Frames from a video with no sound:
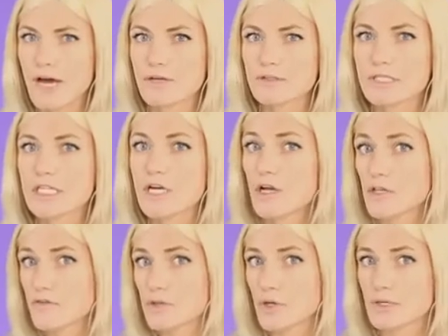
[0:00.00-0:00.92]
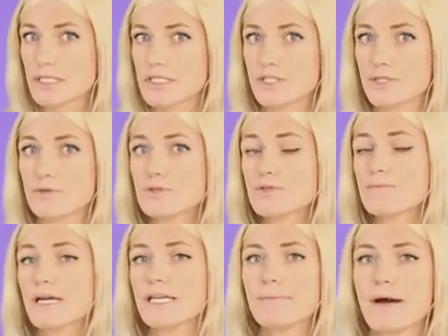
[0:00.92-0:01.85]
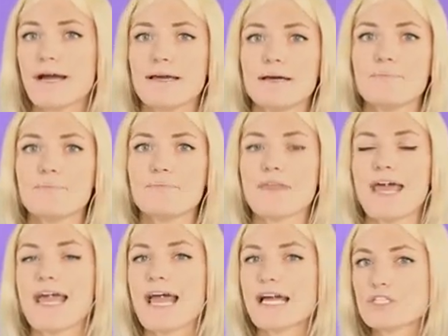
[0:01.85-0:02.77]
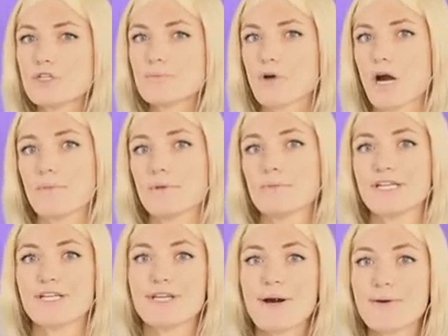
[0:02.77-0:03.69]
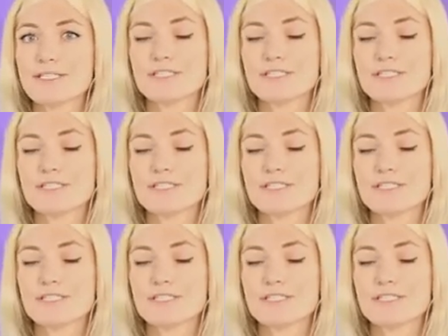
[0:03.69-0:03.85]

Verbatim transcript: of house did all of Logan's YouTube money buy him? As you probably know,